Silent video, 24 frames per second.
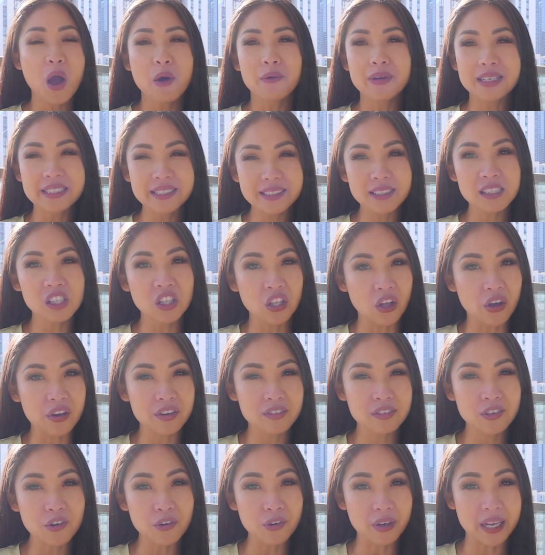we did a lot
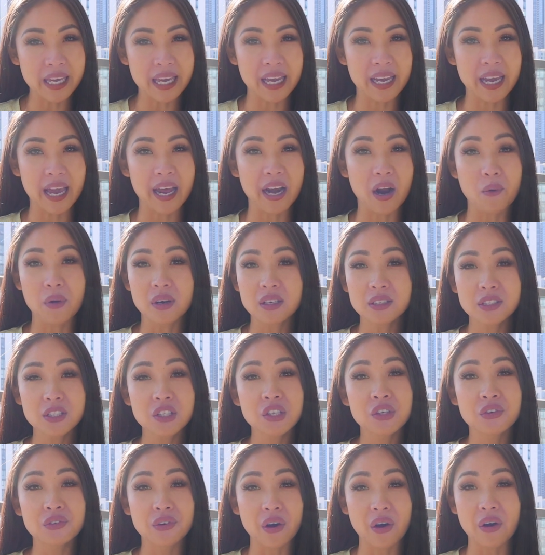of cooking and I wanted
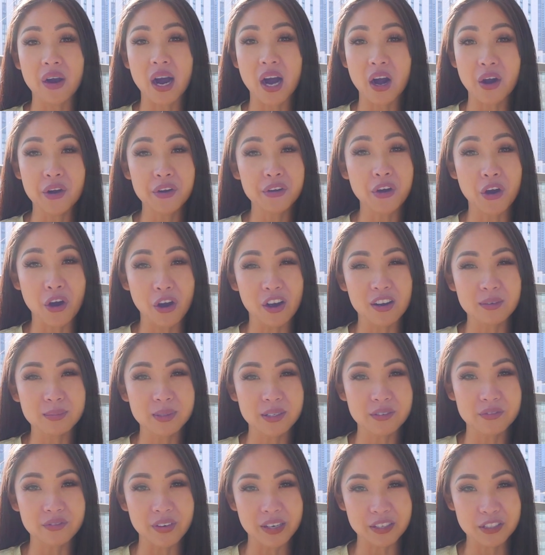to grow our own
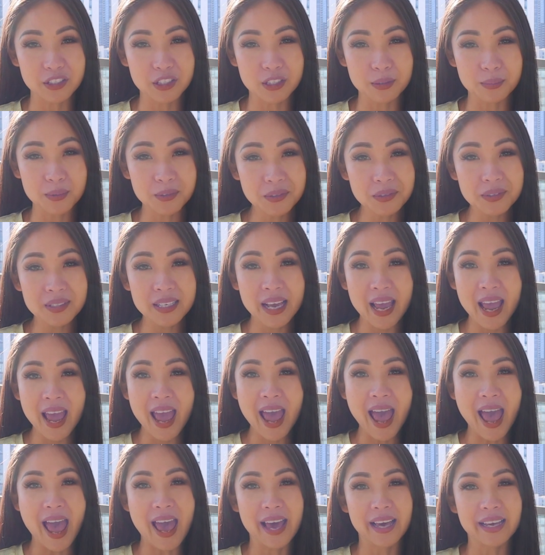herbs and vegetables,
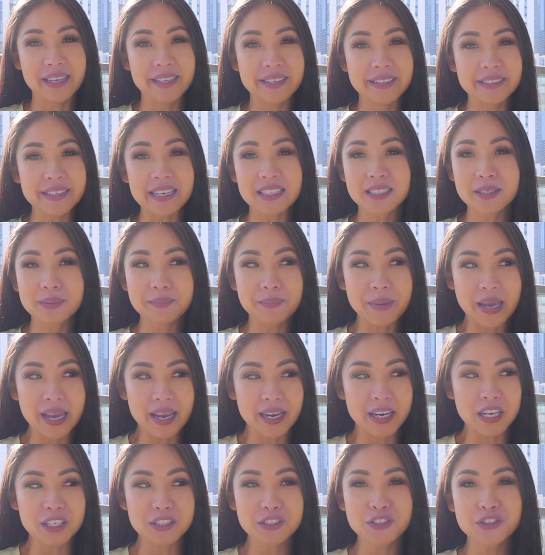and it's
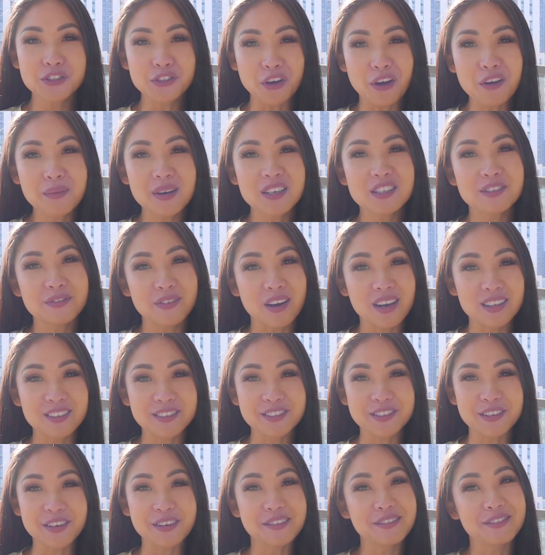been so much fun
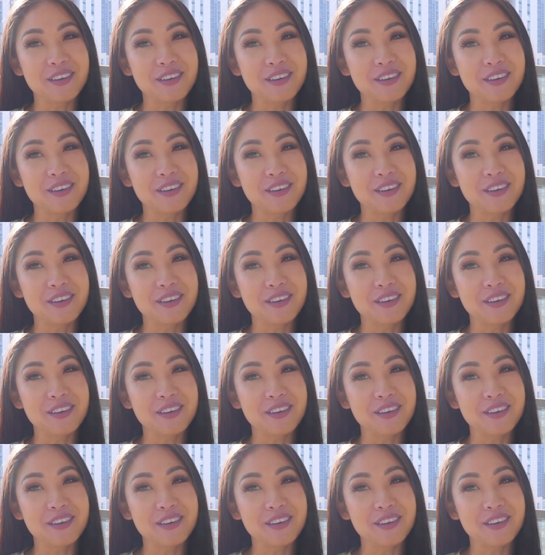so